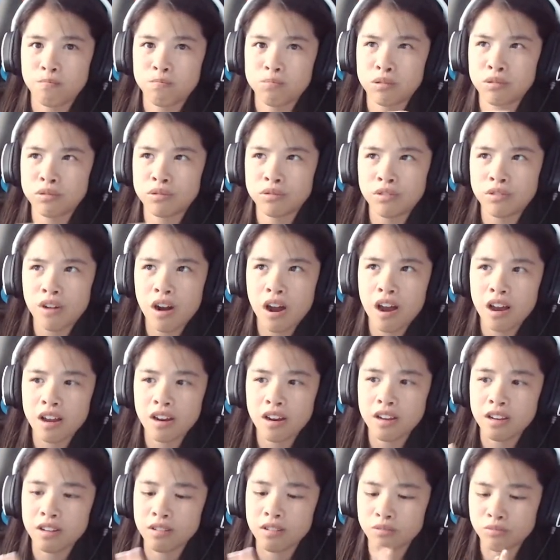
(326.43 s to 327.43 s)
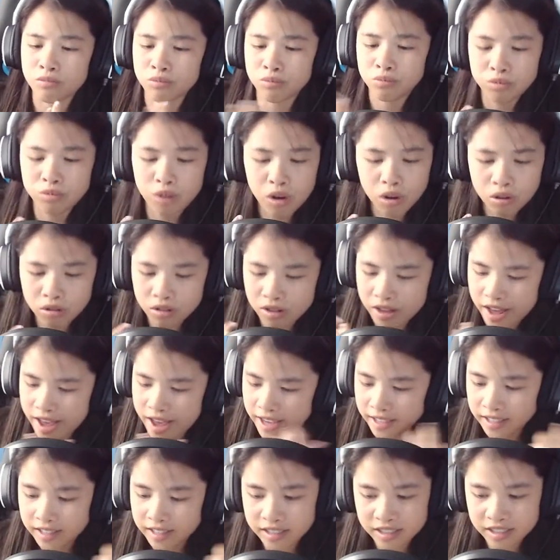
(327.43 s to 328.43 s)
Prada,
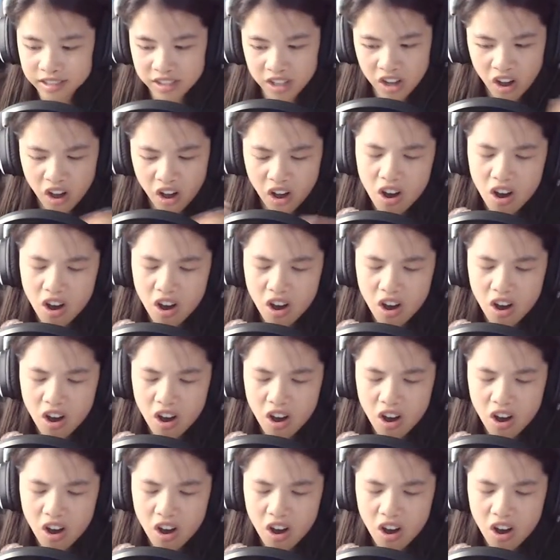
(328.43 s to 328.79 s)
Rolex,